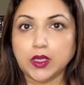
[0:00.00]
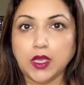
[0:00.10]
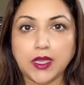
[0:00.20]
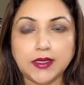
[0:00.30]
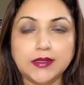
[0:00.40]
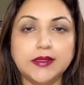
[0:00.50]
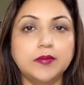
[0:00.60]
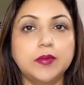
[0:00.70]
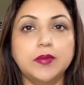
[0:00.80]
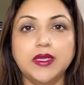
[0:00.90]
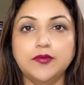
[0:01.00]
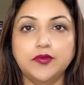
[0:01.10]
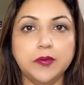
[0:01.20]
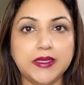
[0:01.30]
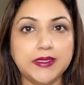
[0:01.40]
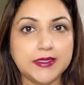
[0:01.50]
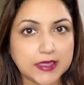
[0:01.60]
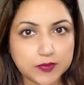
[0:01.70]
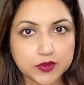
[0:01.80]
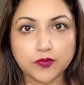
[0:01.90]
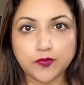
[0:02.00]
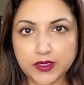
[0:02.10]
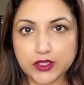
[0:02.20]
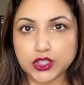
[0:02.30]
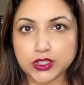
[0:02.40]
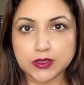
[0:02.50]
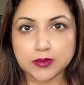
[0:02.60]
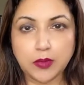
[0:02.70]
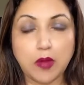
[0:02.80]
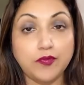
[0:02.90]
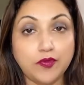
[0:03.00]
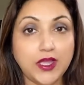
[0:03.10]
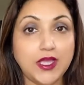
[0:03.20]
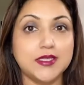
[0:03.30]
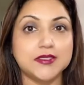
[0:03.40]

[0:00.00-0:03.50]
and it can be made from many types of fish. Pomfret is